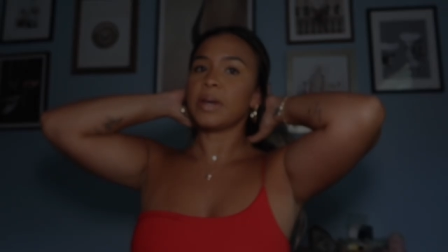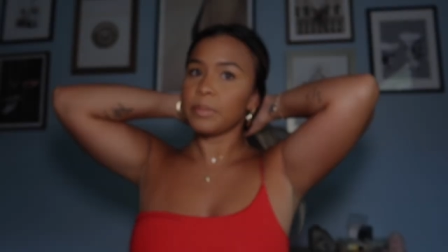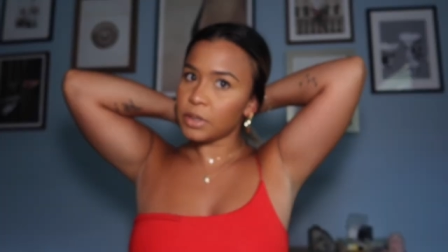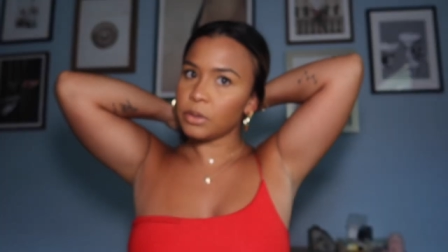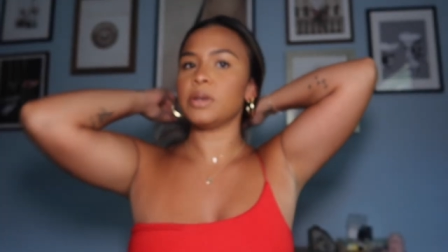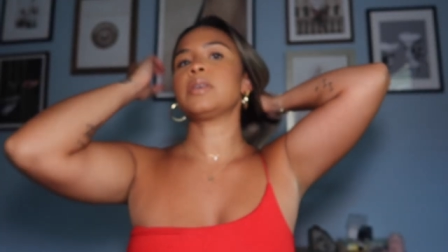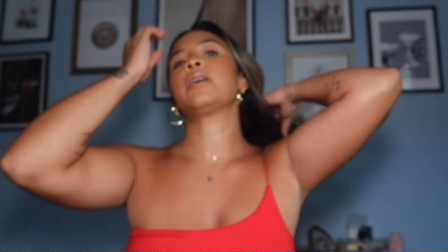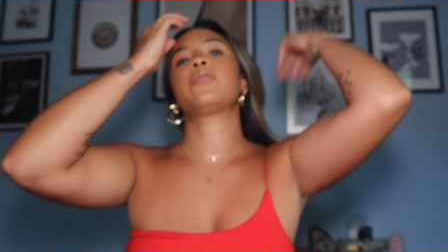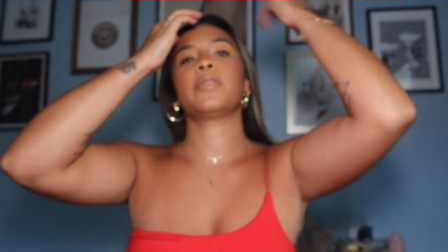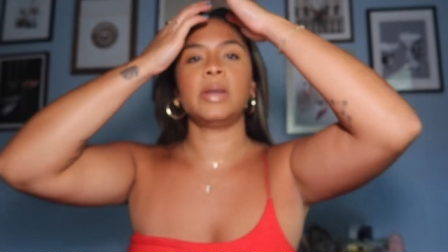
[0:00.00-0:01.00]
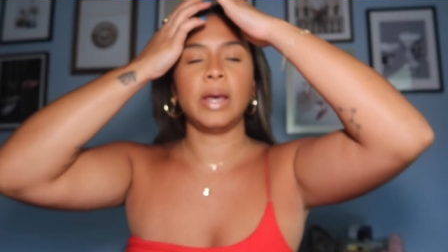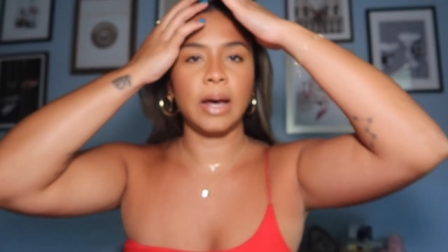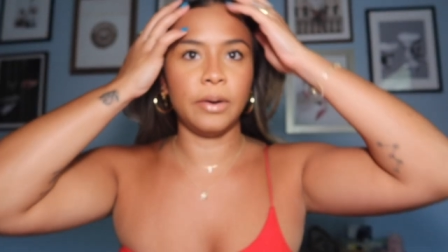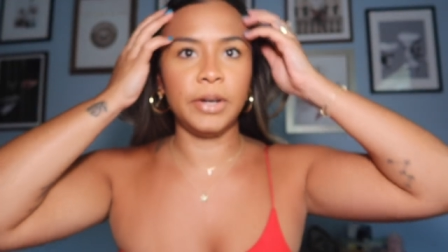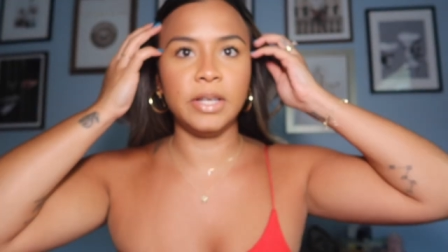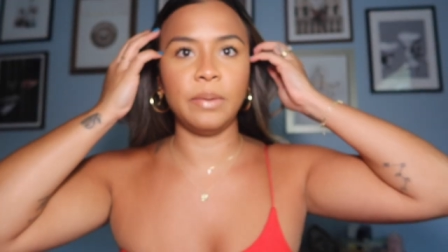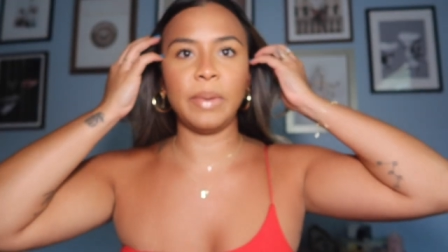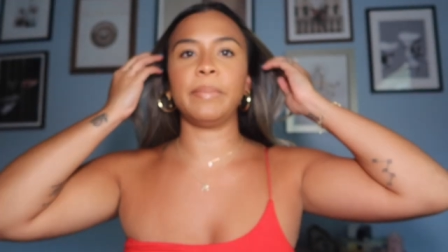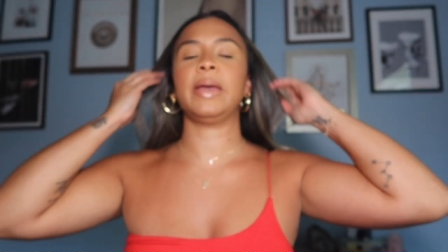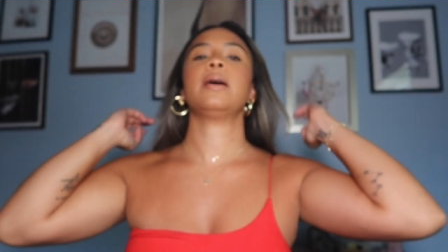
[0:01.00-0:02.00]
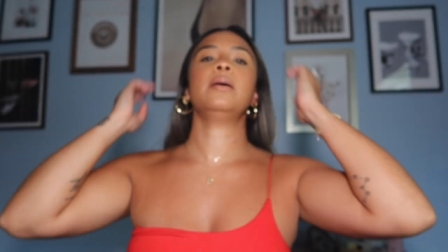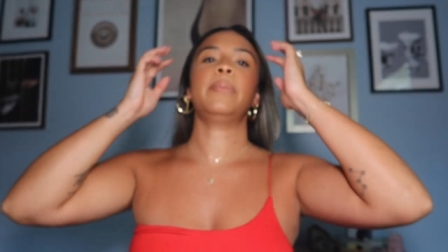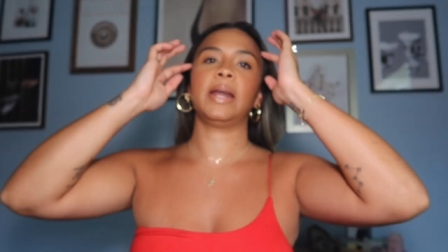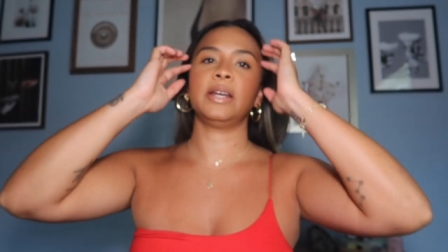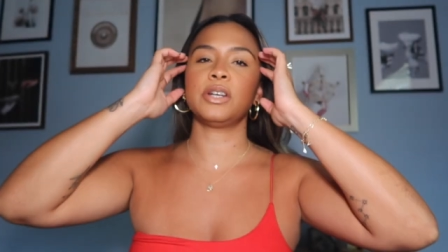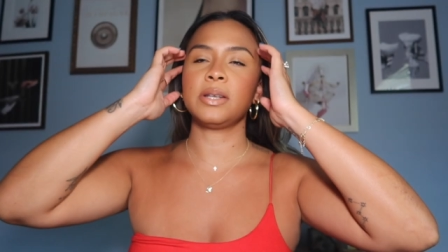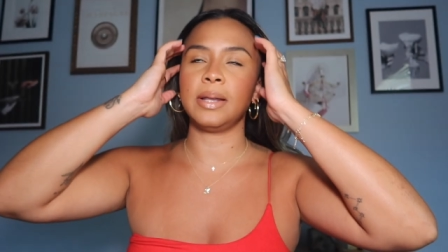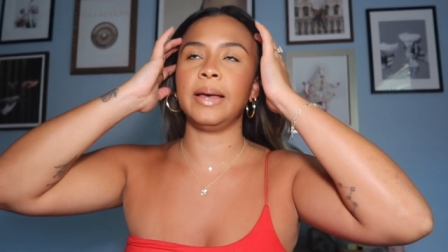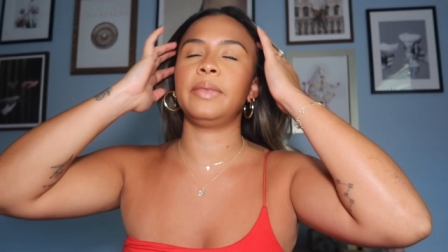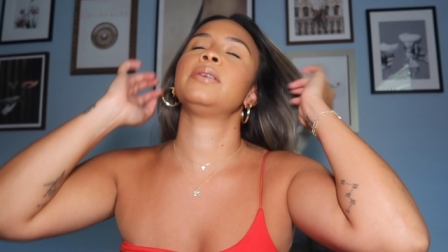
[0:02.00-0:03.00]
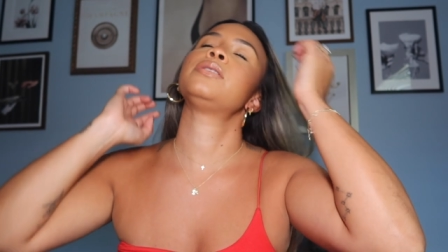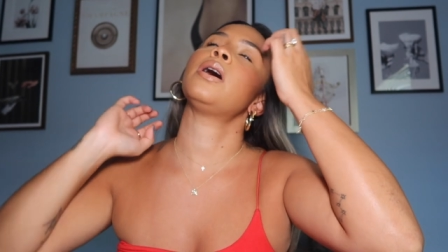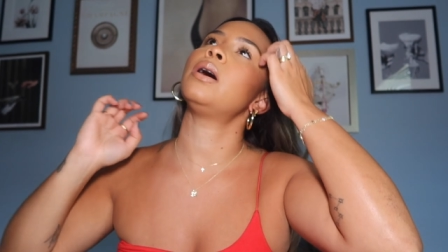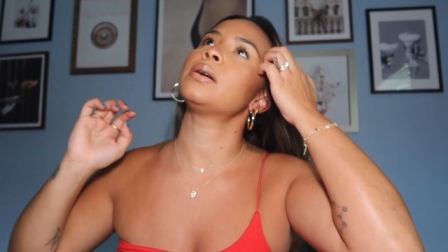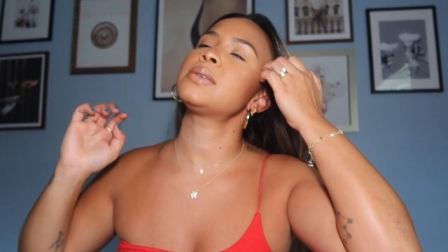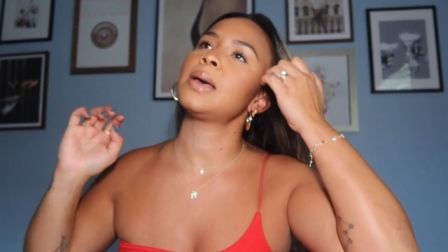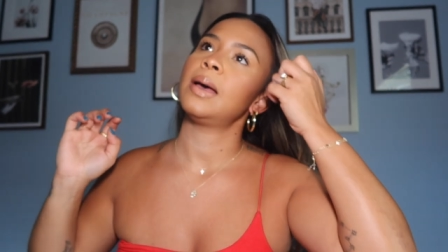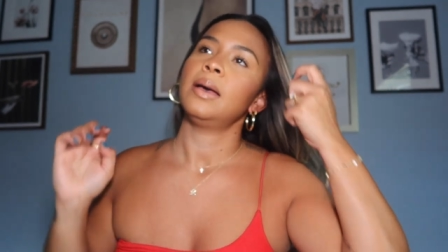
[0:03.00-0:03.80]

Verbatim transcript: Time to do this hair for the day. I already did my makeup and I just let the dogs